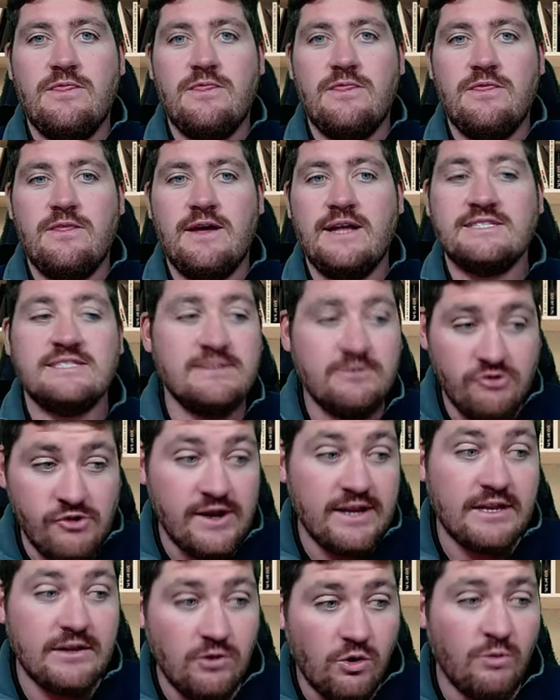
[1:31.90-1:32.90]
It's
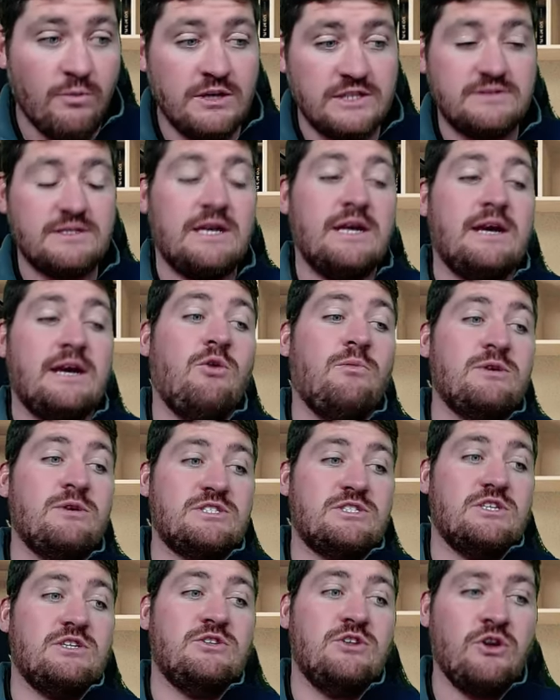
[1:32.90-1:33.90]
already almost uh,
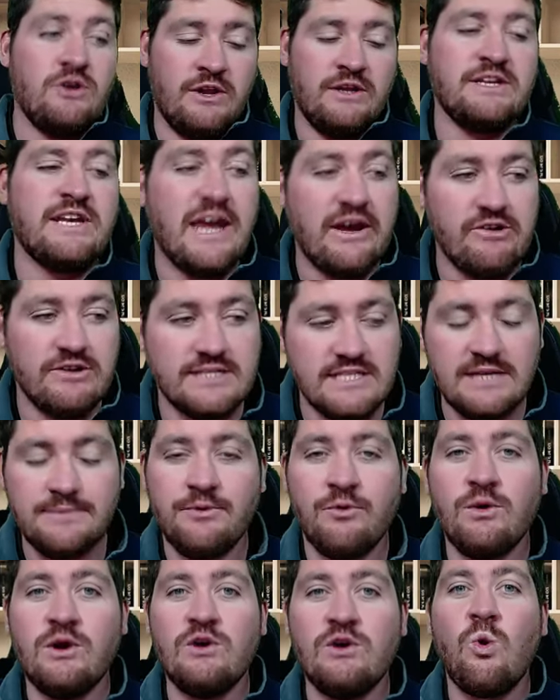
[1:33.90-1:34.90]
almost not going to guarantee,
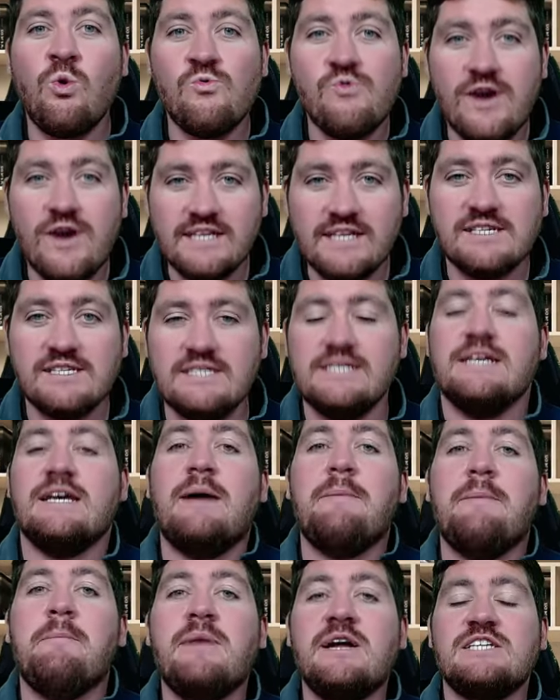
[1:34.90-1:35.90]
but we're already seeing
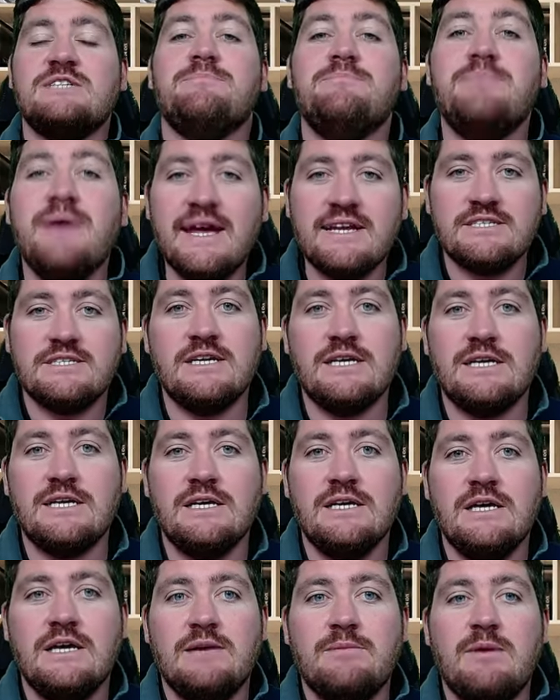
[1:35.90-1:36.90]
a much better
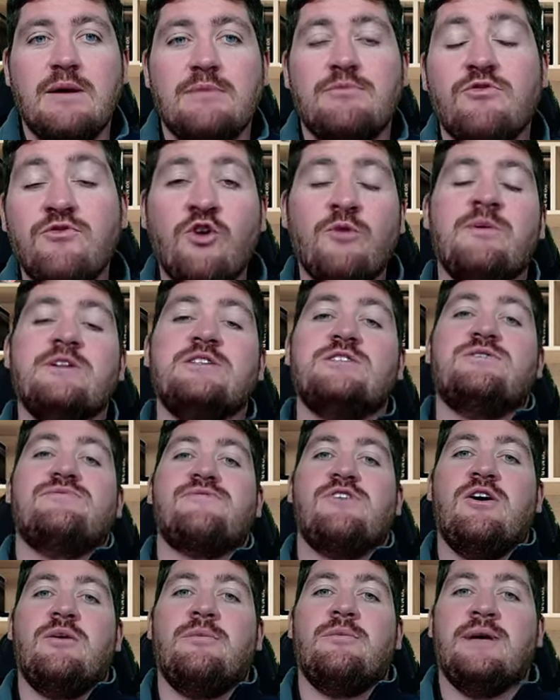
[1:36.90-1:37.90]
performance
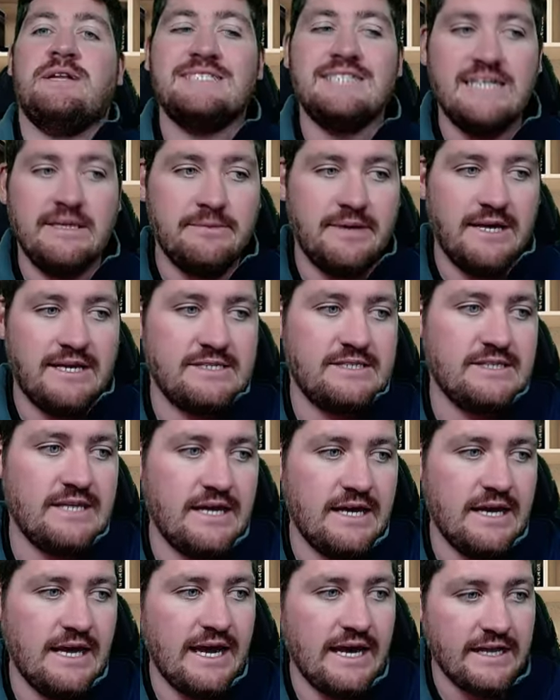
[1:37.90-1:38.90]
from Team SA.
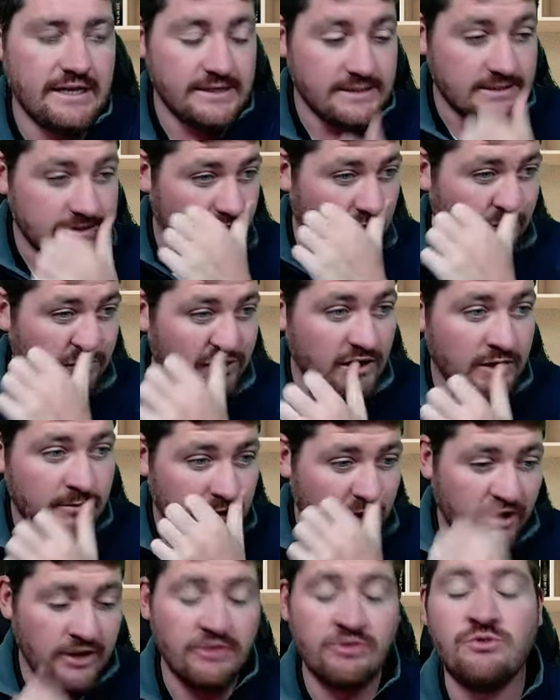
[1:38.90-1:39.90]
And uh, we're going to be
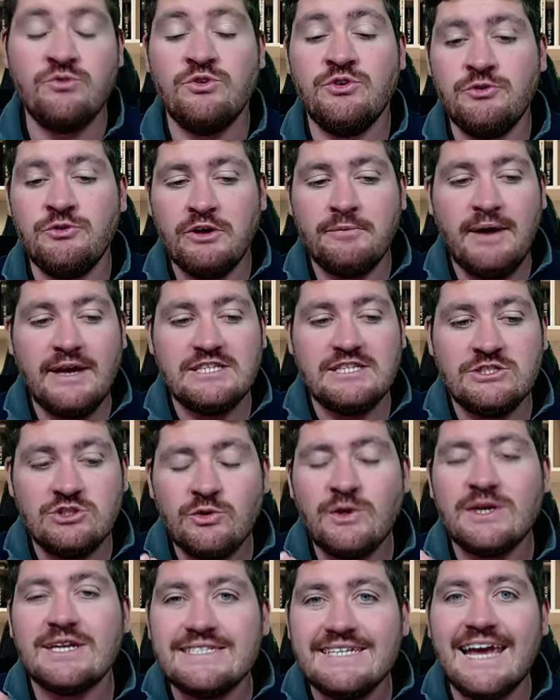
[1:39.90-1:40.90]
going through doing basically
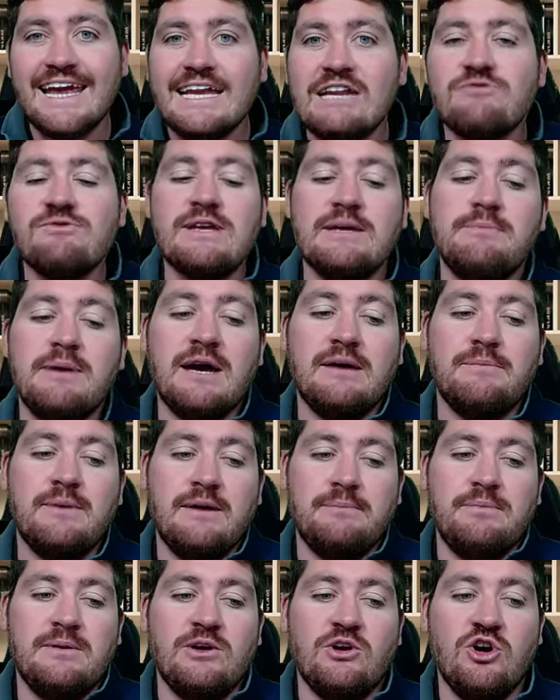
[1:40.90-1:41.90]
doing a daily recap
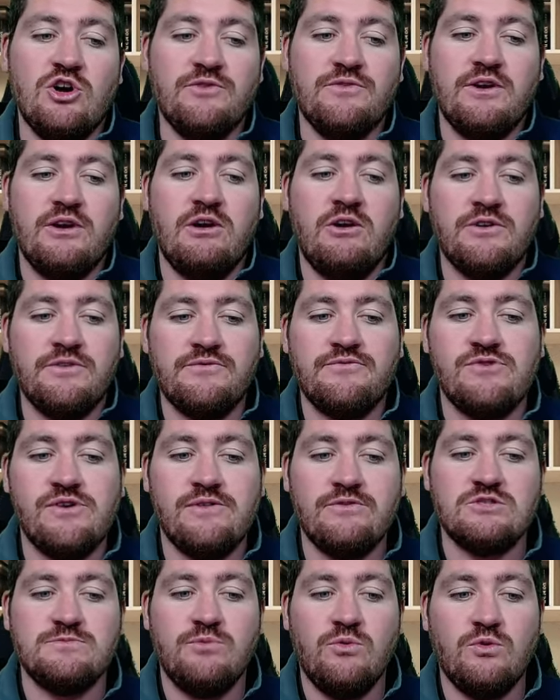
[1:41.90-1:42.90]
happening over on
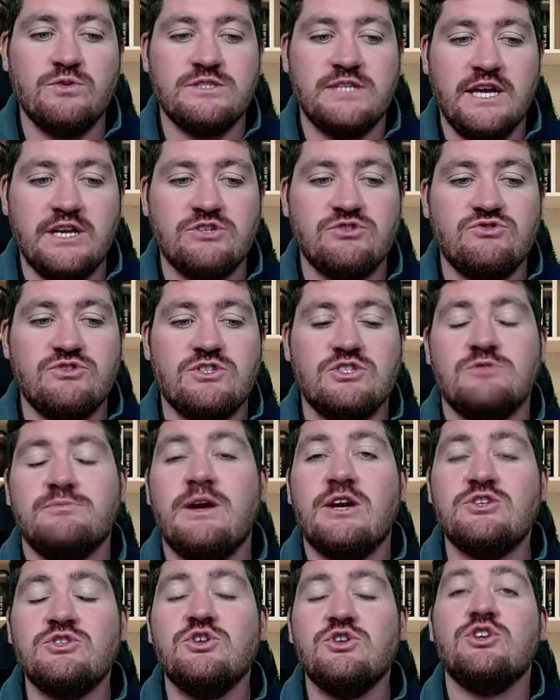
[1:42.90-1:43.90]
Forever Sports Extra. So
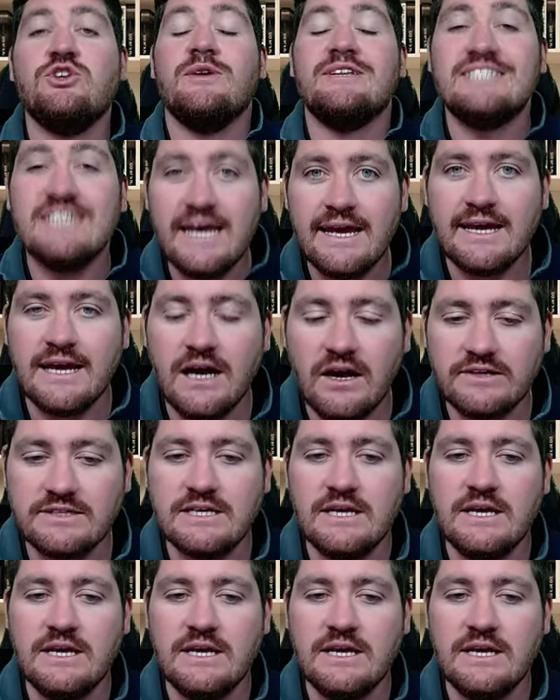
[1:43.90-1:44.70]
make sure you go and check out